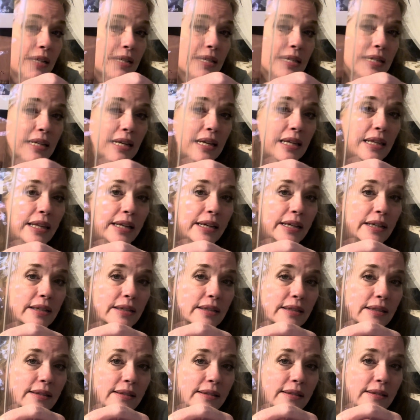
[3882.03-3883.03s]
see
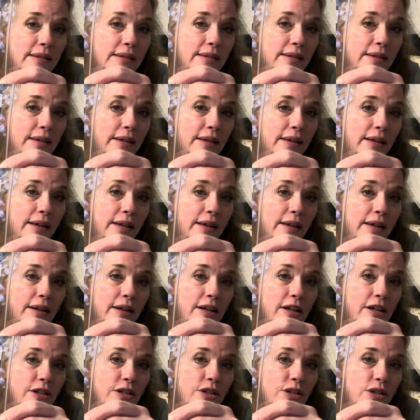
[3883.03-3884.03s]
this.
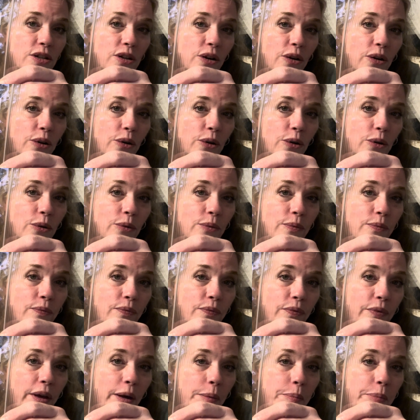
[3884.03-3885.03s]
So
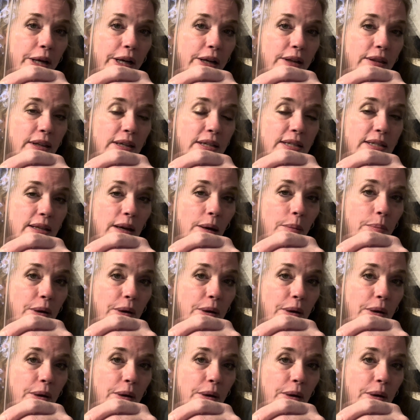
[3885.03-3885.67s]
I picked this up.